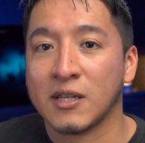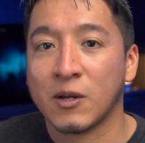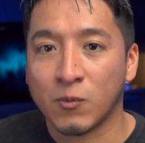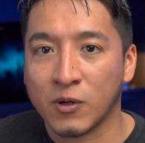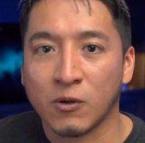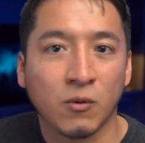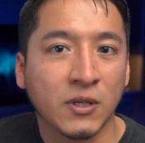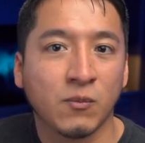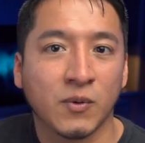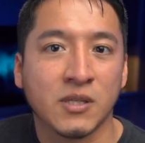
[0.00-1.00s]
that work
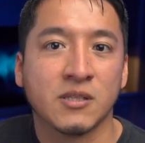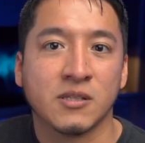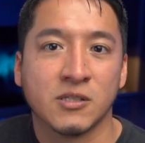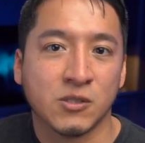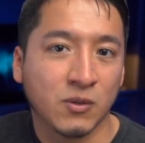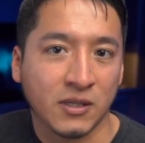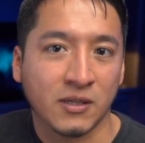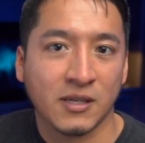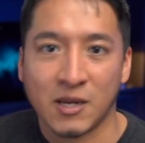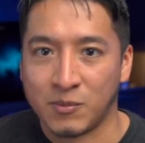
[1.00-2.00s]
only with
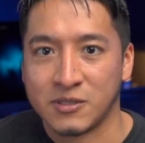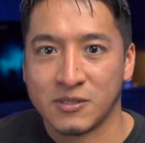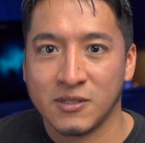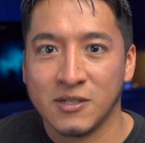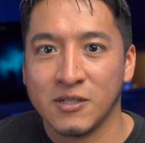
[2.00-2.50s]
Sony cameras.